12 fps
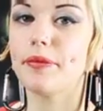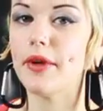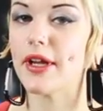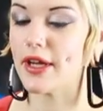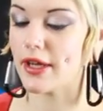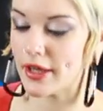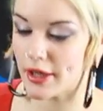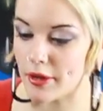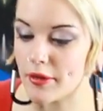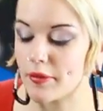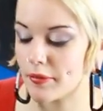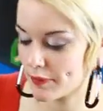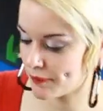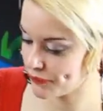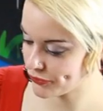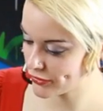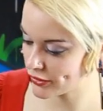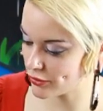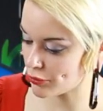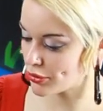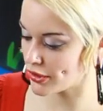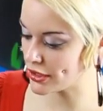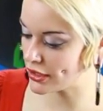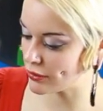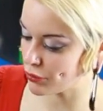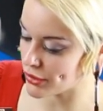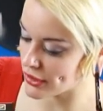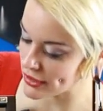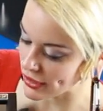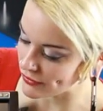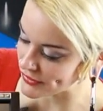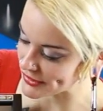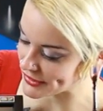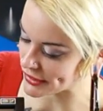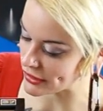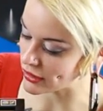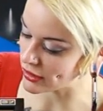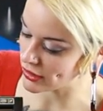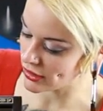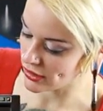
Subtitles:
making it pretty tough to see.